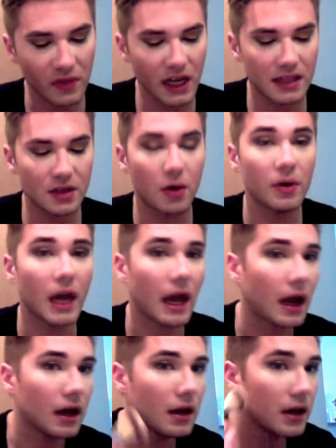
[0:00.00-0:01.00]
It's
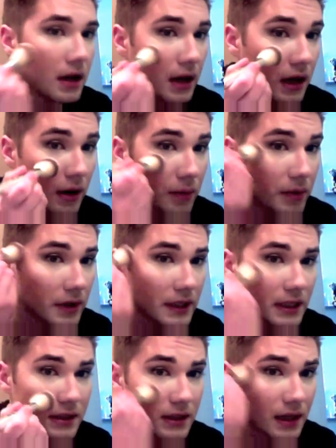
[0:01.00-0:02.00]
okay. It really
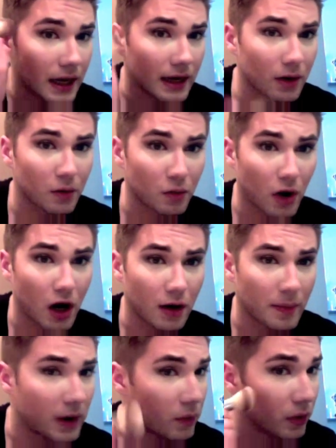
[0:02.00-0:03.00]
doesn't like rock
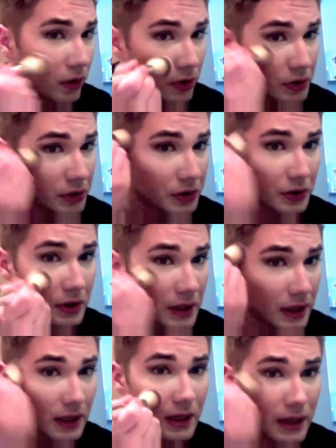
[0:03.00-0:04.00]
my world or
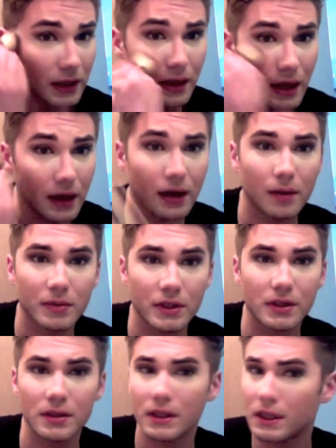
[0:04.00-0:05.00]
anything like that. I'm just
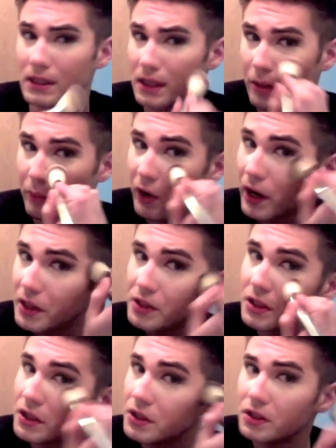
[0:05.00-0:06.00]
using the same brush
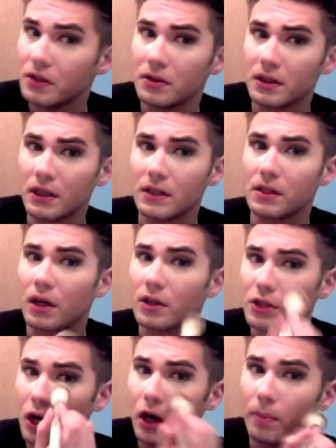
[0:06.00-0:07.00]
and just using this on
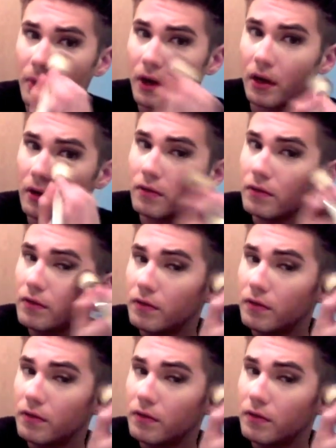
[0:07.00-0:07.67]
top of